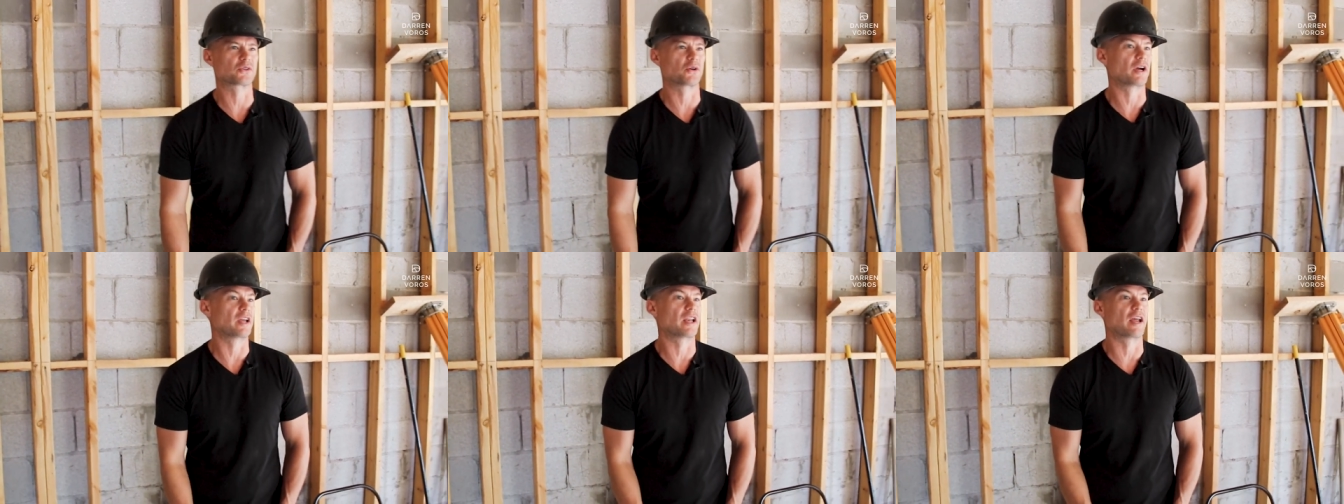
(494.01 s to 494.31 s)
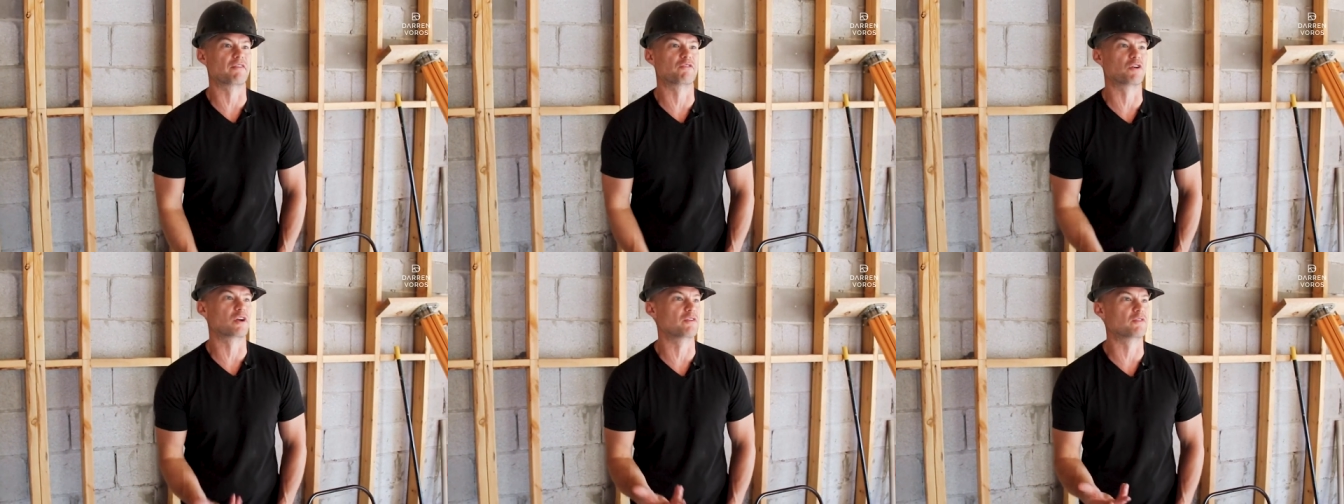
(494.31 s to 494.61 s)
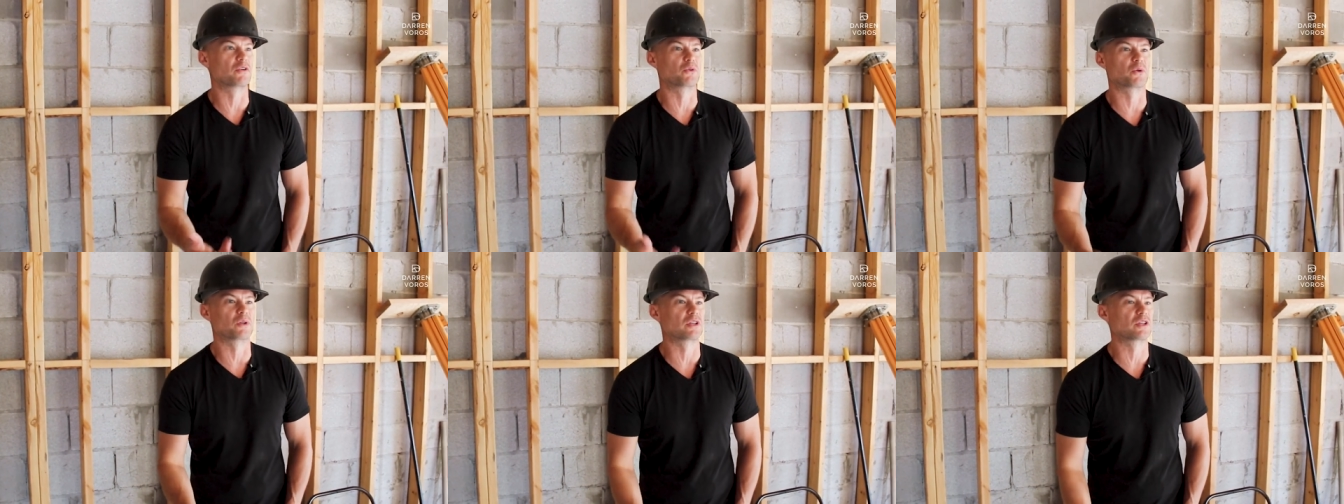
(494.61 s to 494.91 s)
So I never
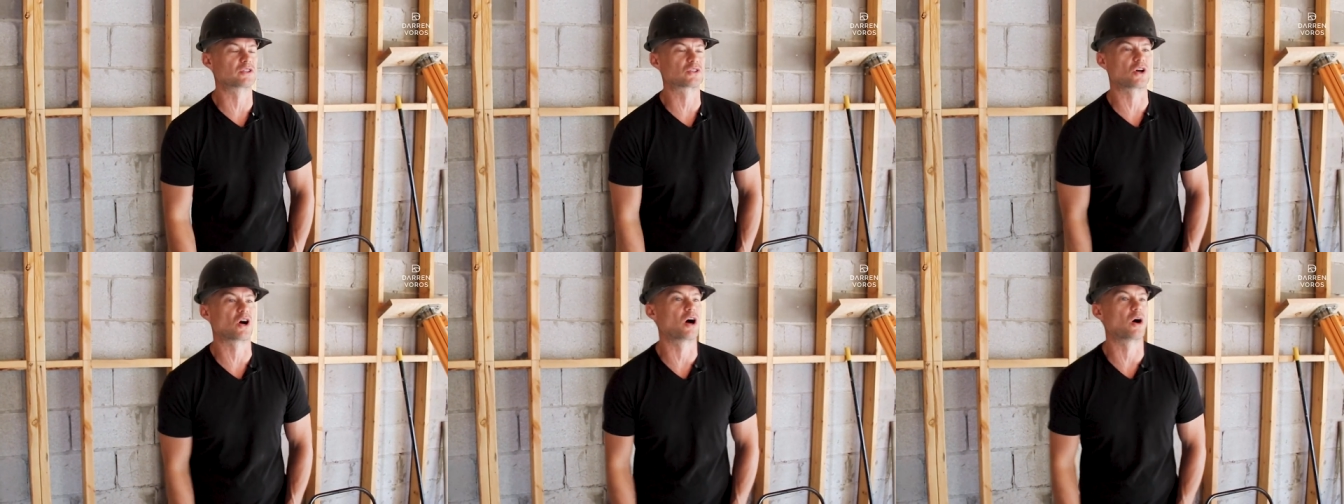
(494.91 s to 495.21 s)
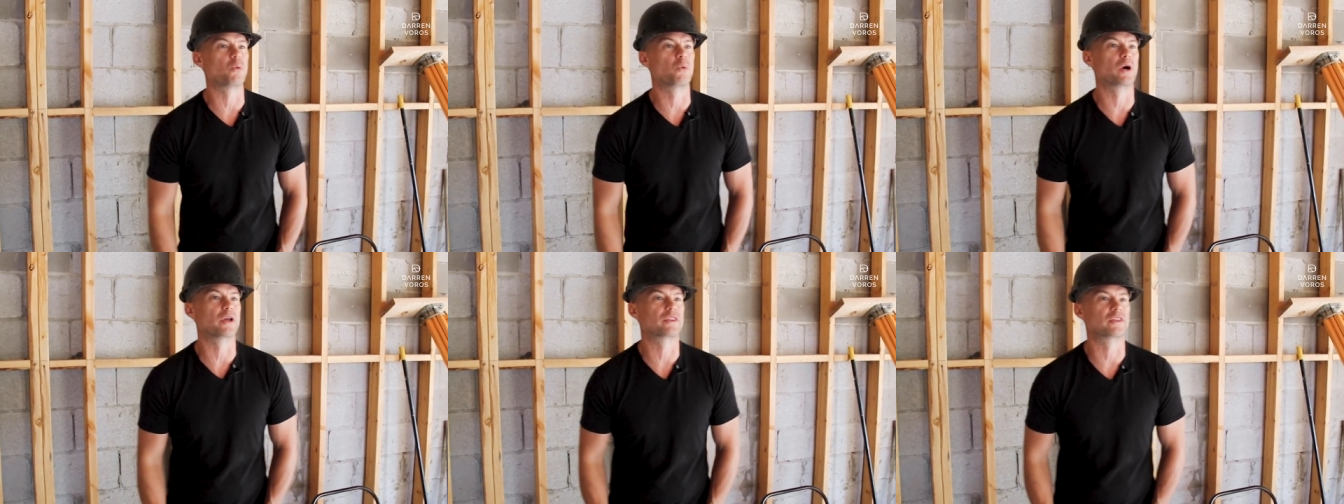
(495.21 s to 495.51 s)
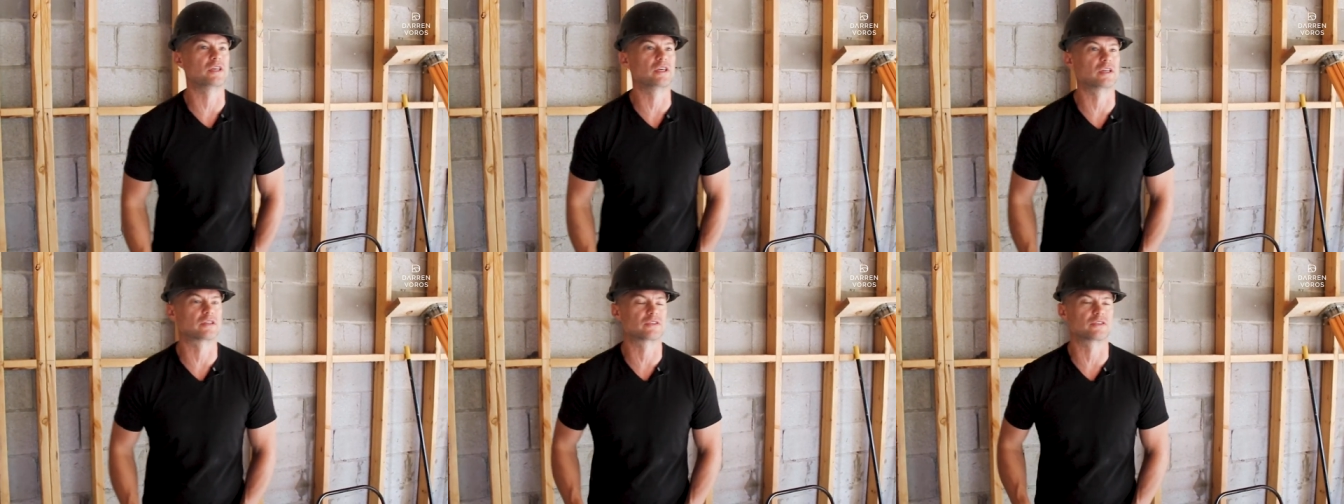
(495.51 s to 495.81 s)
even really saw
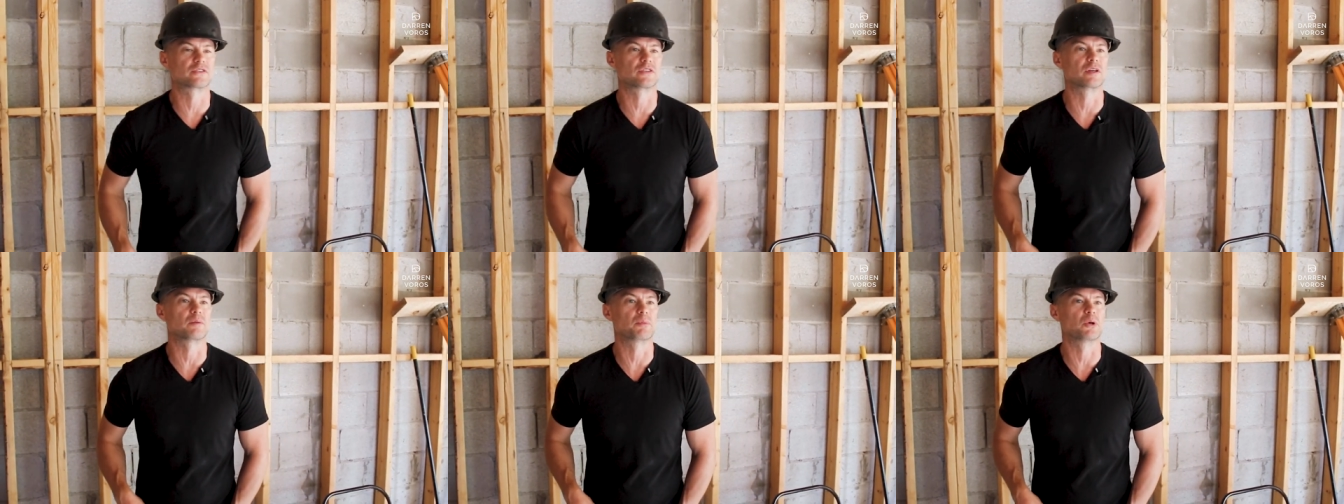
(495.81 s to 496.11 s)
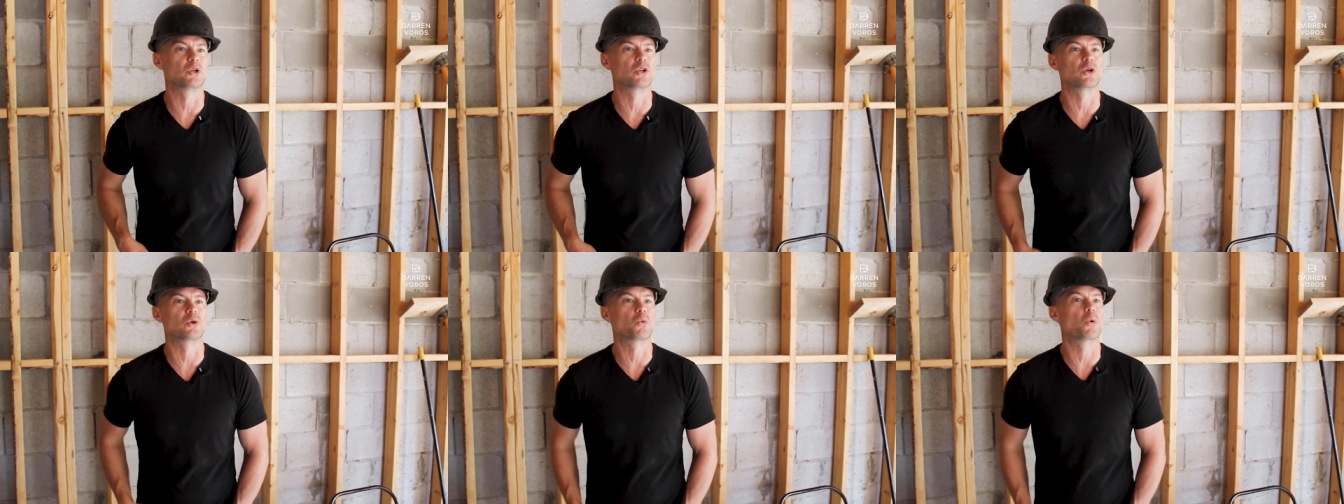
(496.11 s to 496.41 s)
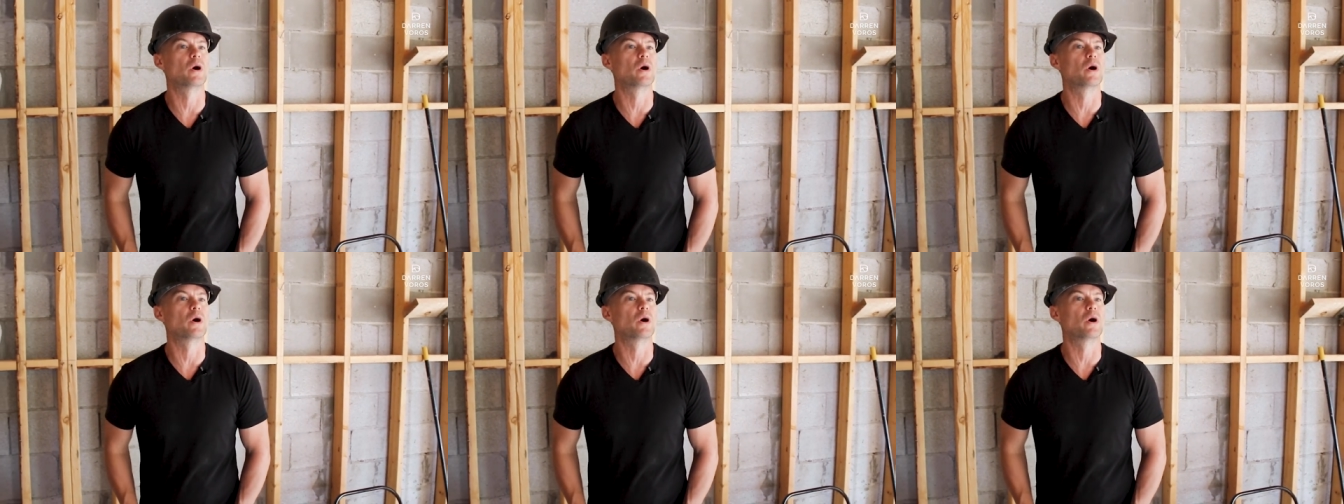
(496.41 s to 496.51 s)
what the existing building